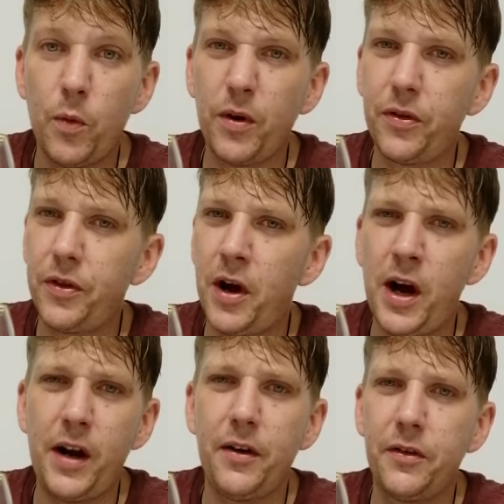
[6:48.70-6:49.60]
We're
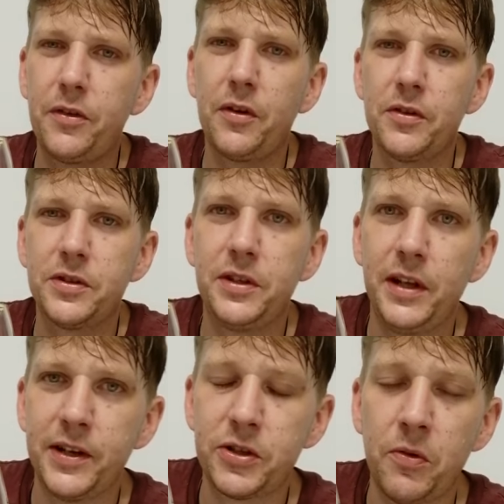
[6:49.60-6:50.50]
hot and thirsty.
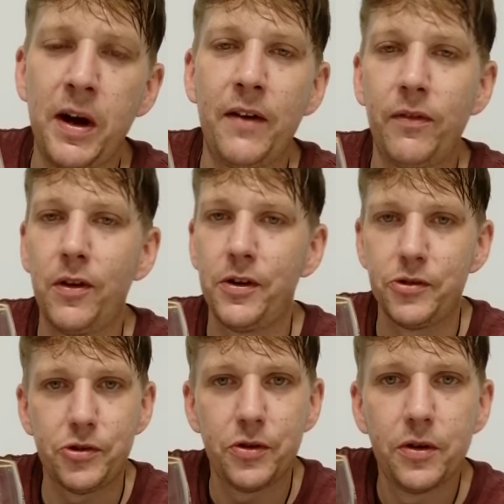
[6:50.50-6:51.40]
Let's go have
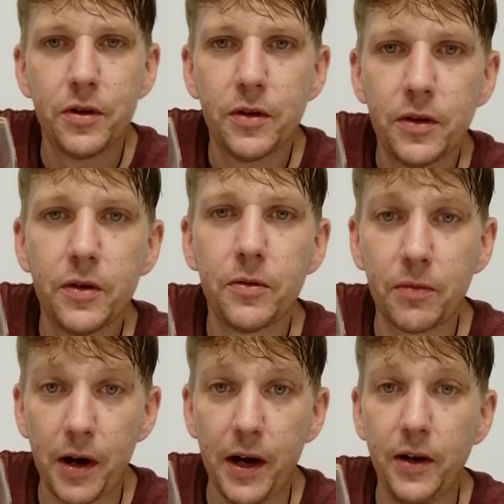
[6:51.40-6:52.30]
lunch.
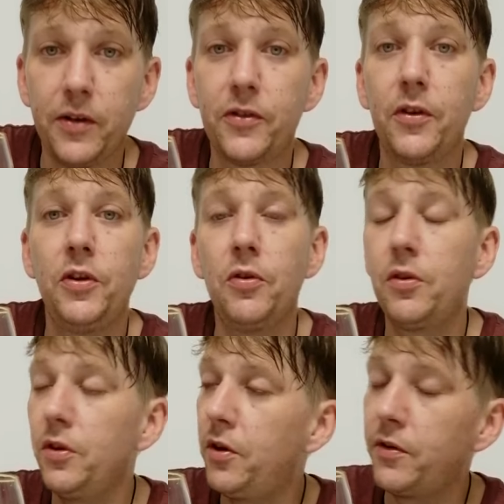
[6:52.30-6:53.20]
Right. So you
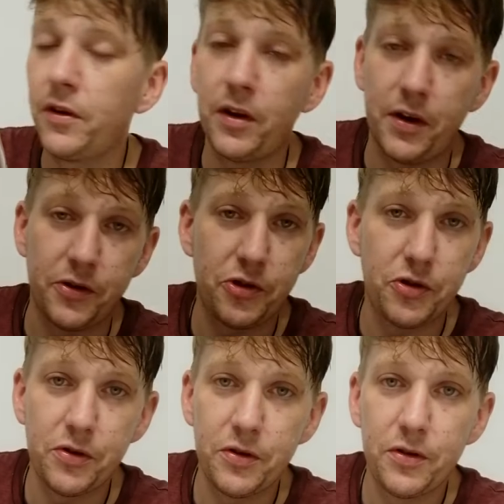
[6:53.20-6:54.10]
can go to
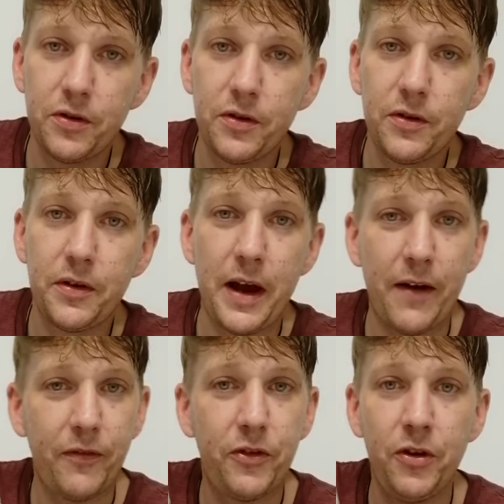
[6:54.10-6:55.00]
lunch,
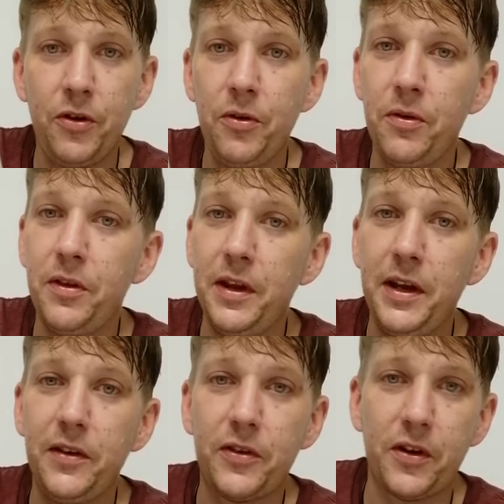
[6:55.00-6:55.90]
have 2 of
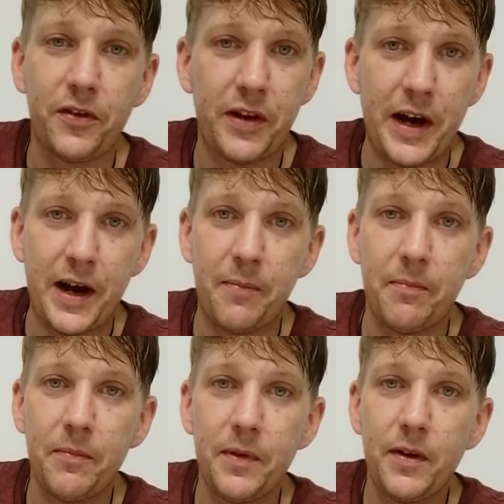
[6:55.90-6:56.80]
these on
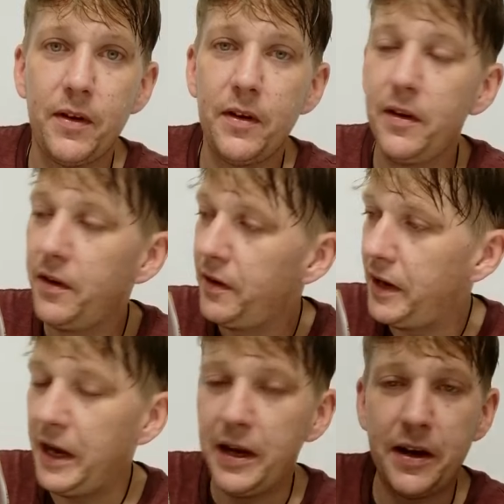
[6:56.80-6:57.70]
tap,
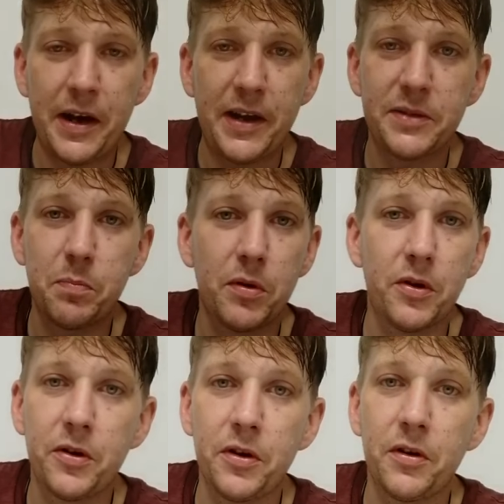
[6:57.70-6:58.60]
eat a nice
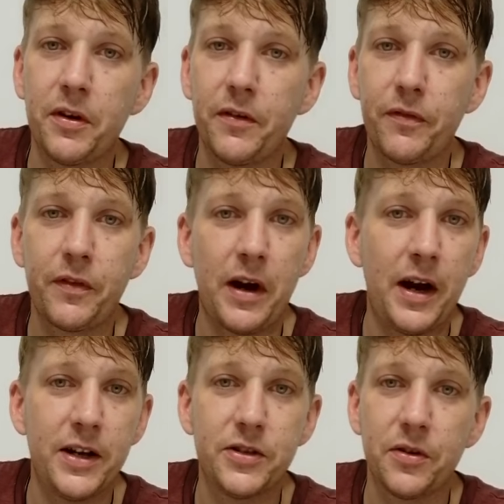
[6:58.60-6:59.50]
burger or
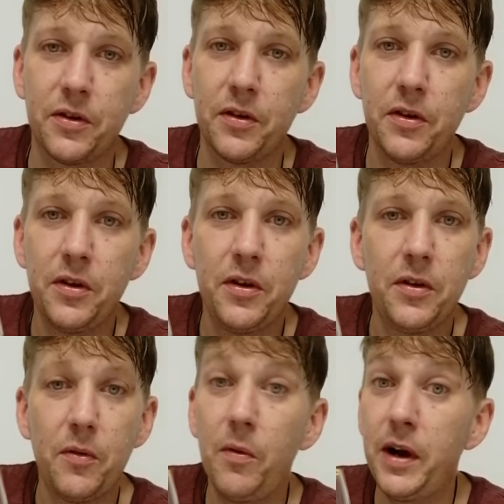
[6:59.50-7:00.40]
fries or
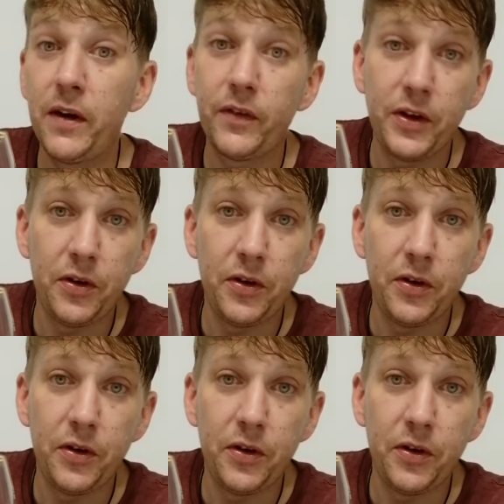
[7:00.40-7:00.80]
whatever